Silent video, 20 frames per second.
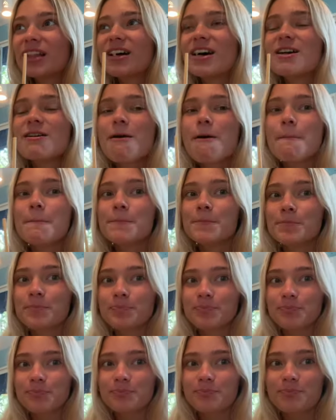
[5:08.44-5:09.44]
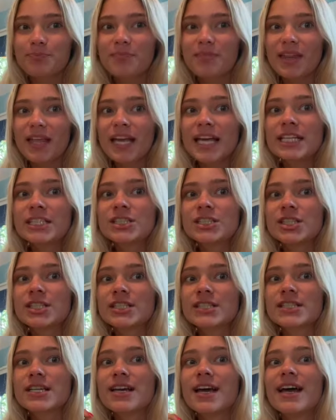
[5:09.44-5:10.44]
like it's giving it's
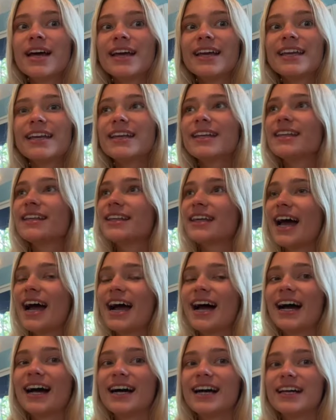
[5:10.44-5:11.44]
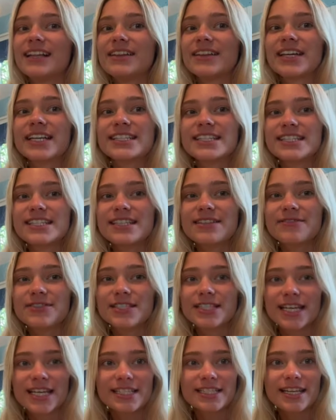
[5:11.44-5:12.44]
water. Just, yeah, like it doesn't even
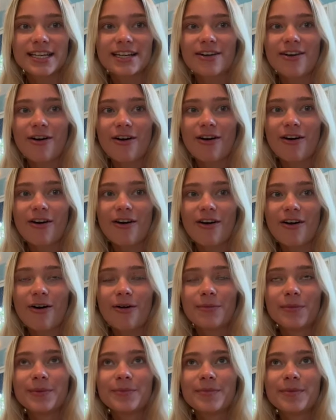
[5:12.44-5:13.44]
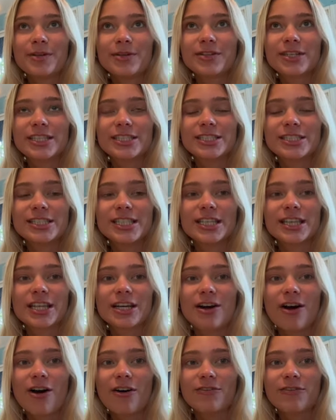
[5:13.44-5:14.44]
taste like almond milk. It's just like the
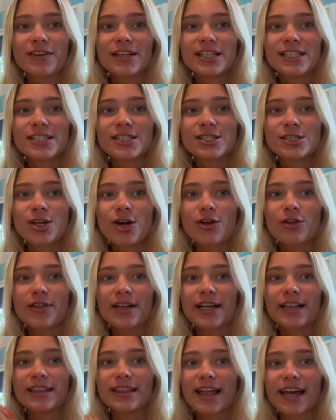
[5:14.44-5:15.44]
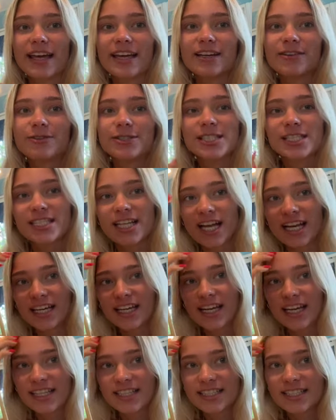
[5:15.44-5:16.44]
coffee is so like light, which is kind of
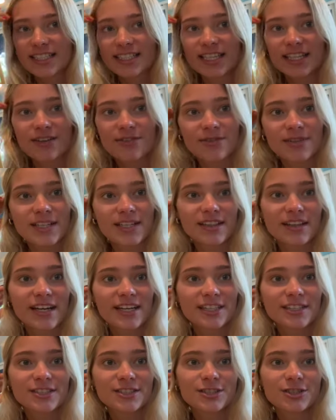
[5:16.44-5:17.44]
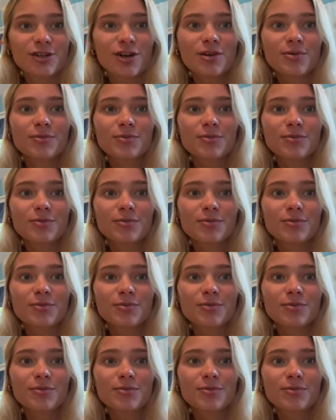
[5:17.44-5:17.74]
nice because I don't really like strong